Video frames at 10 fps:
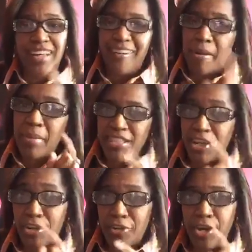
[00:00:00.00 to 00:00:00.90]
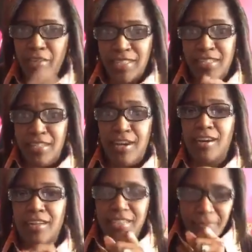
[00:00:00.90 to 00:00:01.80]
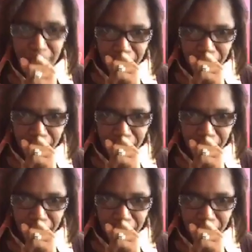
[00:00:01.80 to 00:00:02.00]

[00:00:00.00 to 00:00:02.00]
oh, I must have hit a nerve because I see hearts.